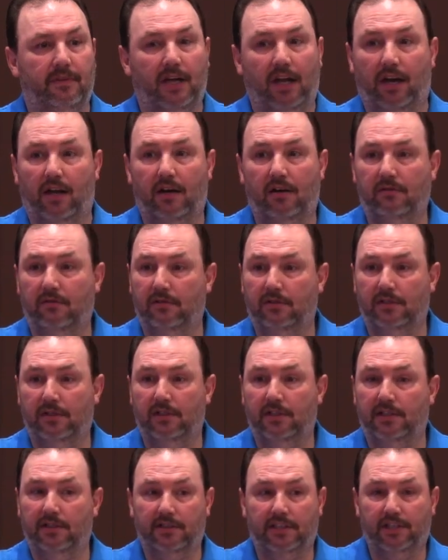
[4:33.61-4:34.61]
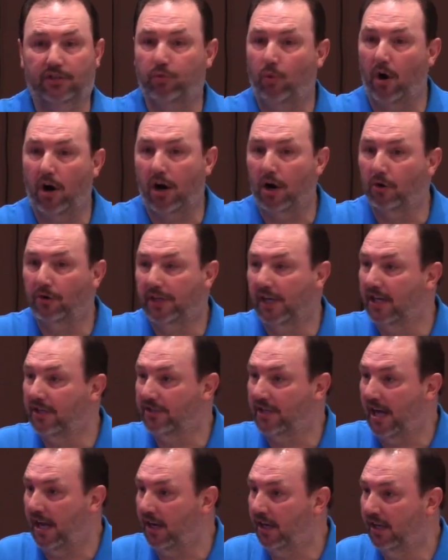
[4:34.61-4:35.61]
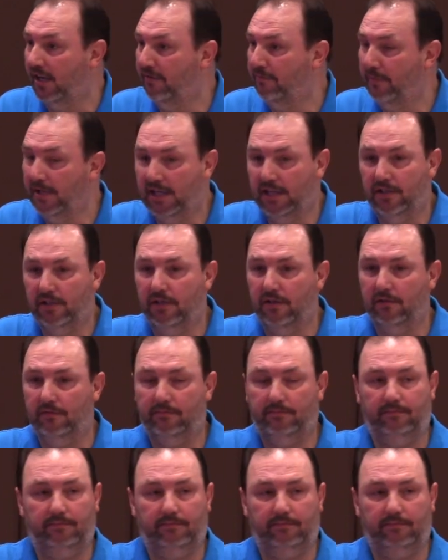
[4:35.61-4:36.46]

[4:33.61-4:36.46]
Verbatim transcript: Hello? This world does not love me and you.